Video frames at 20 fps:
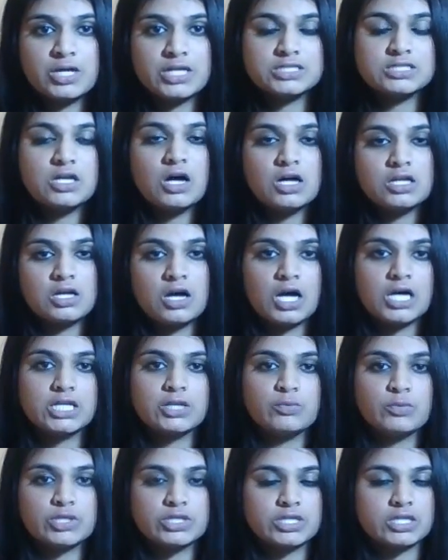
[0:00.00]
I saw an
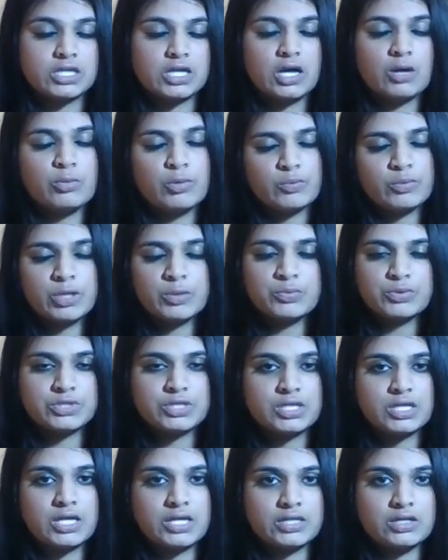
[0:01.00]
argument that a couple people
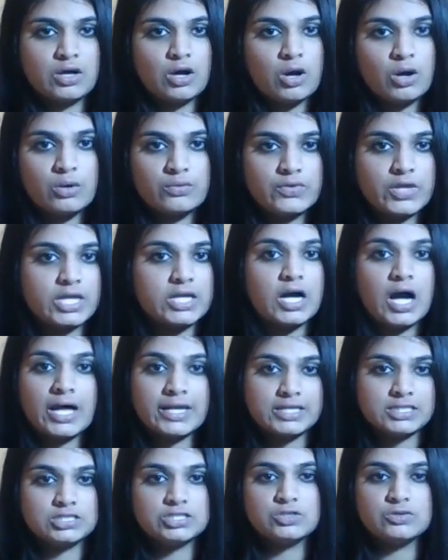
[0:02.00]
that I know, they
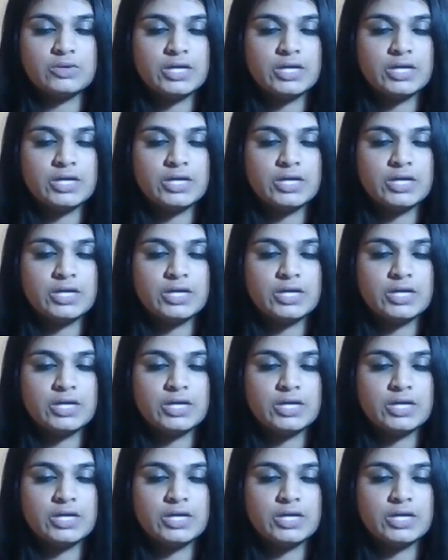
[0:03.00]
got into